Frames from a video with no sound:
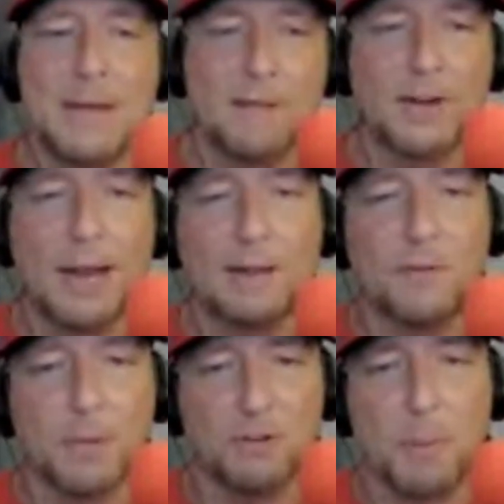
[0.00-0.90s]
but never hitting
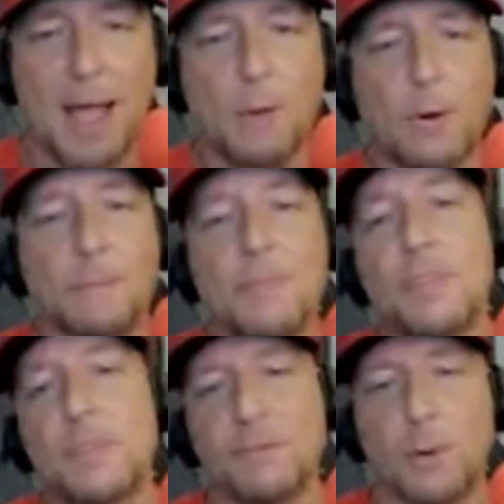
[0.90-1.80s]
for much power.
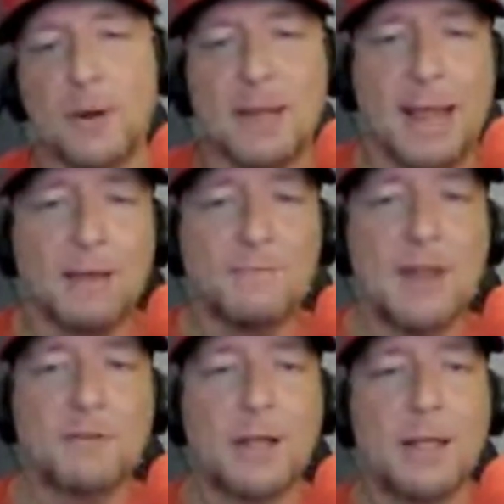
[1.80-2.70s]
The Florida native
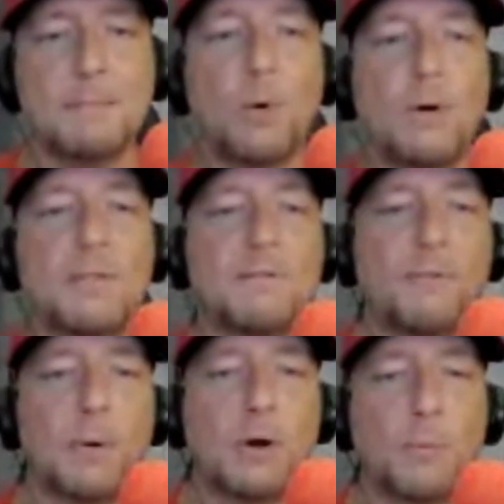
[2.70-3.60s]
never hit more than
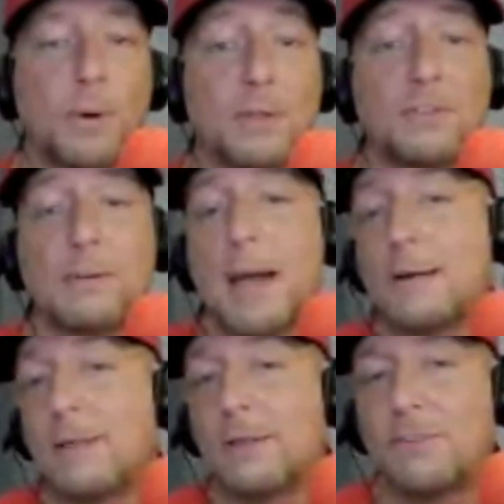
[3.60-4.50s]
four home runs in a
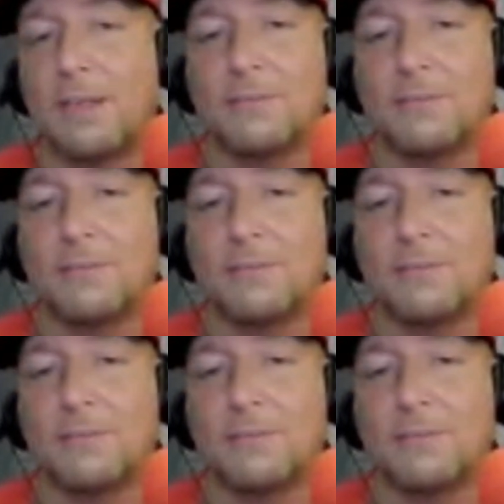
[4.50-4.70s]
minor league